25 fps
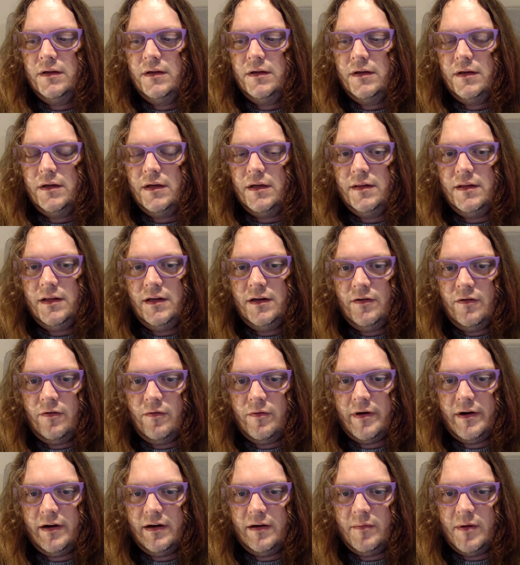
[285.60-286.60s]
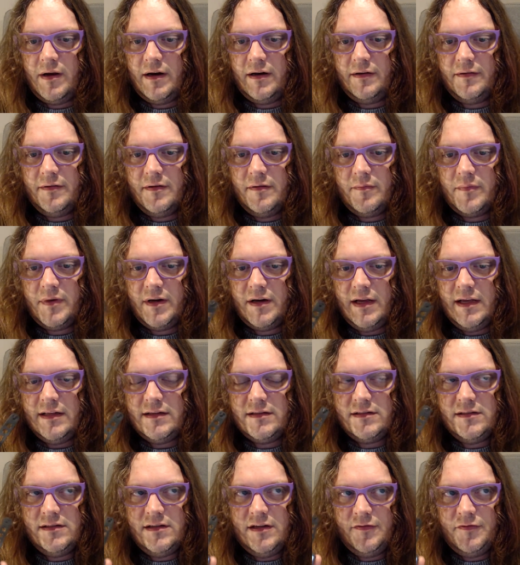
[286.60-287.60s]
then not worrying about it. But
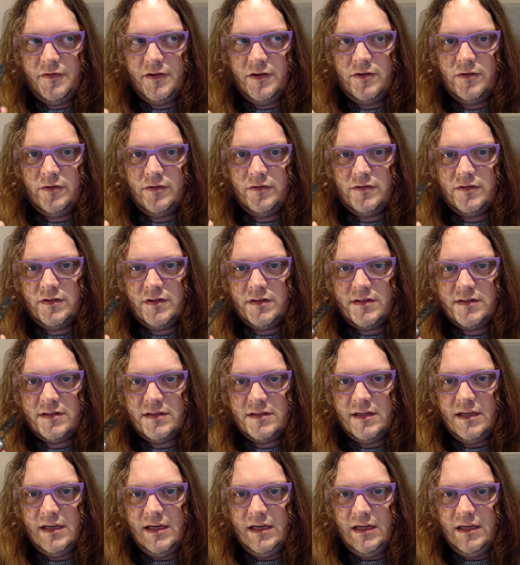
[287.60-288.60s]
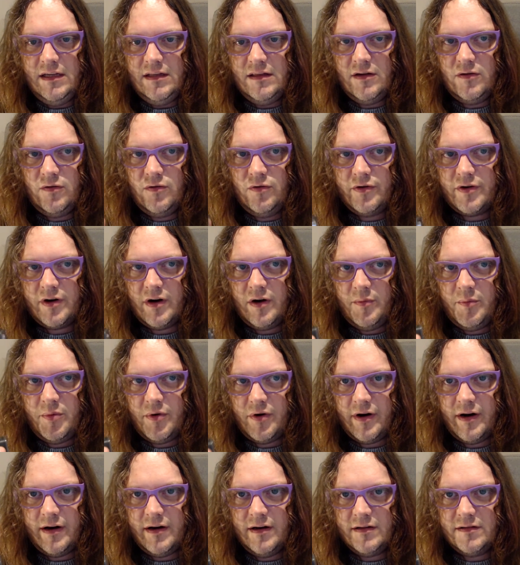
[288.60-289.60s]
it's difficult to see the auto
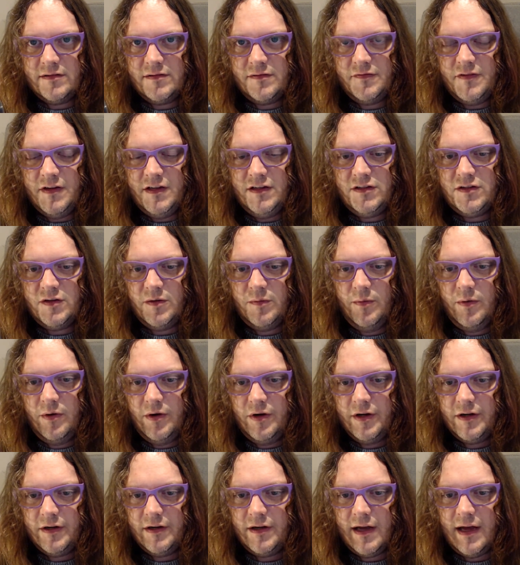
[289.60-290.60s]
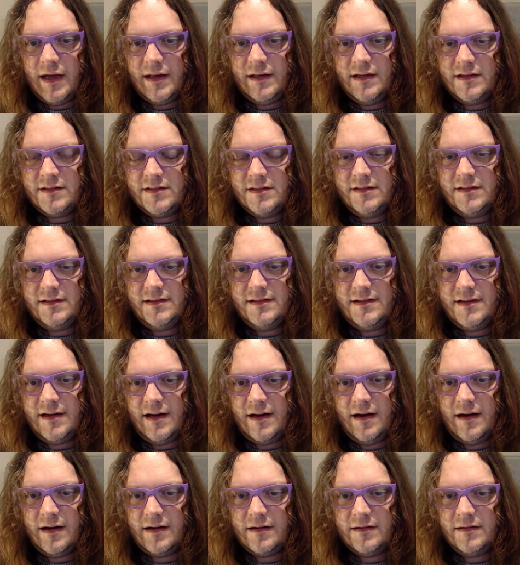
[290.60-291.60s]
brightness feature work unless it's
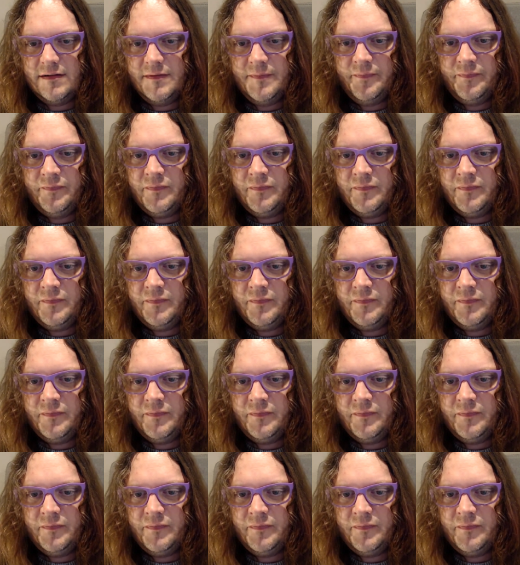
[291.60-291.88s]
dark.